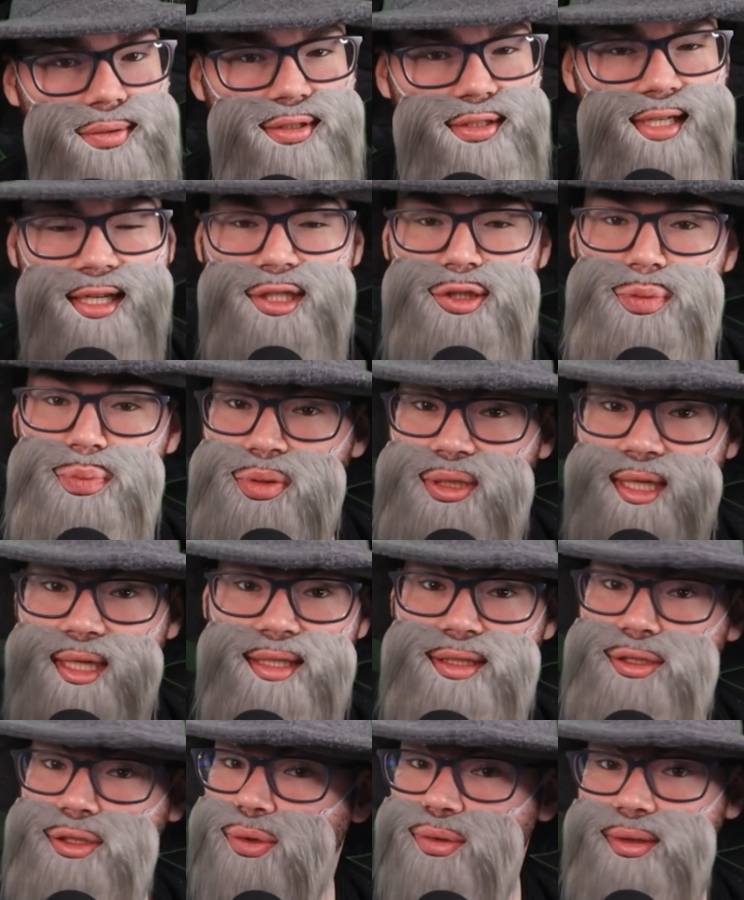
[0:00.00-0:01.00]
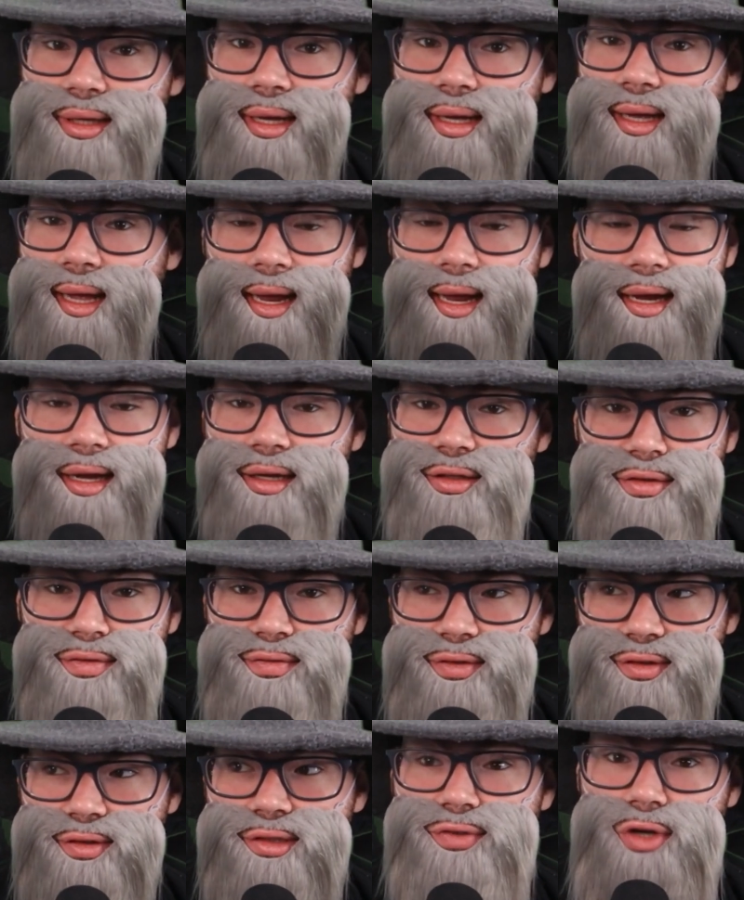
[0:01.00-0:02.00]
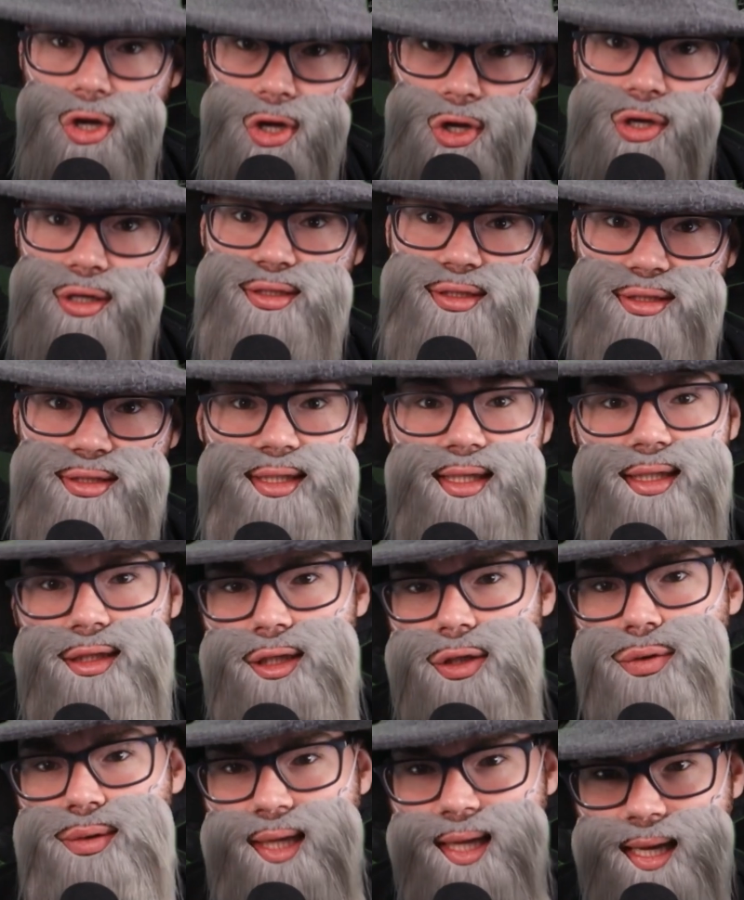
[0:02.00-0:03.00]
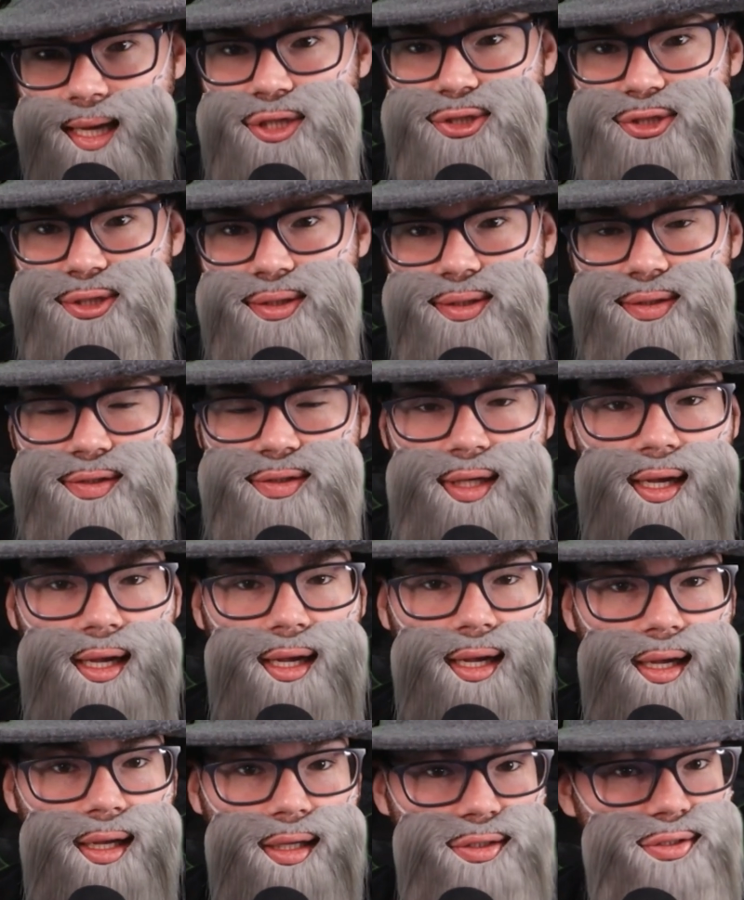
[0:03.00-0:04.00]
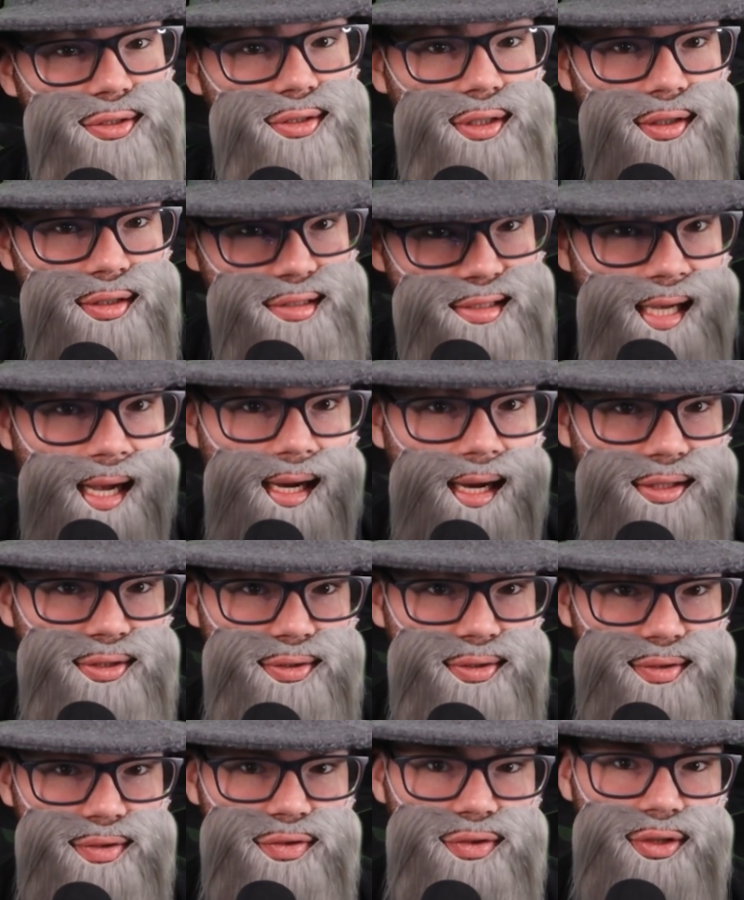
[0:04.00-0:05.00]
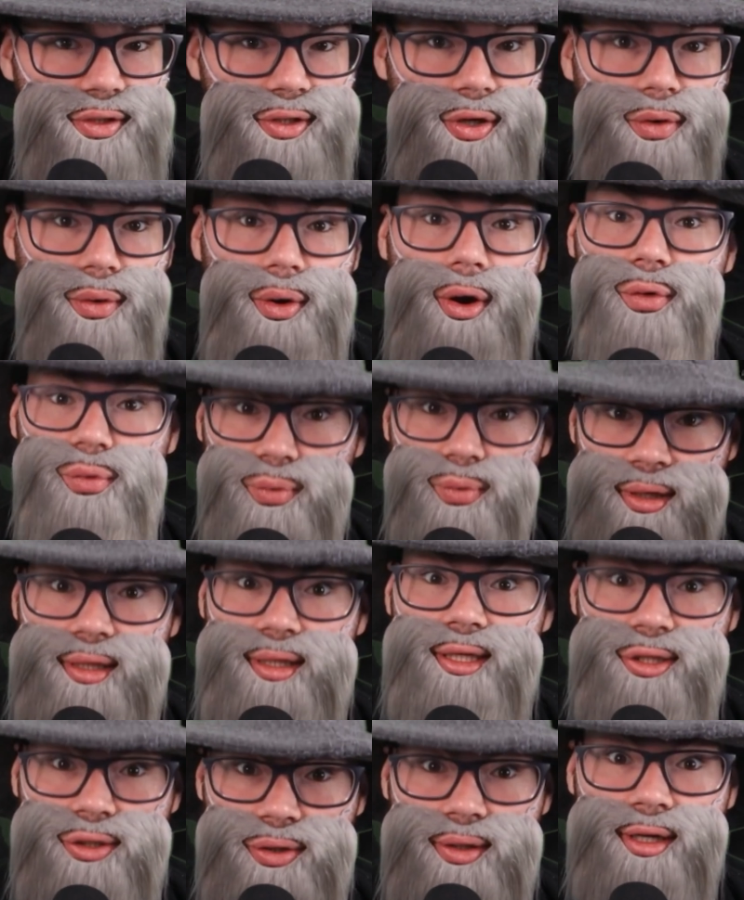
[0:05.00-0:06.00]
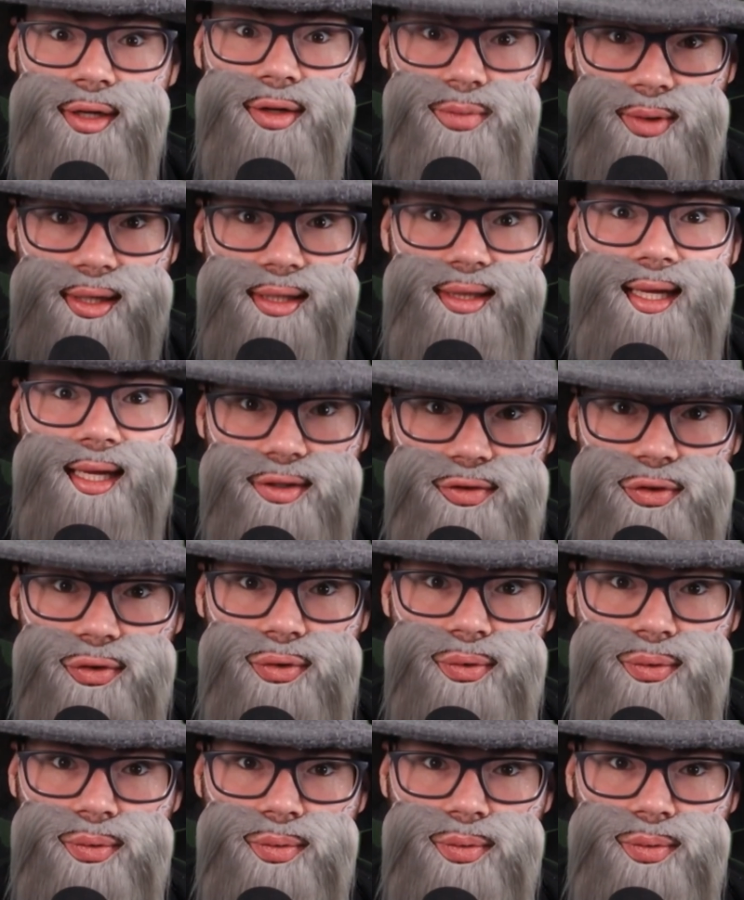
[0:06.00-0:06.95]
takes place in only a handful of on-set locations, and stars actors who are really good at what they do: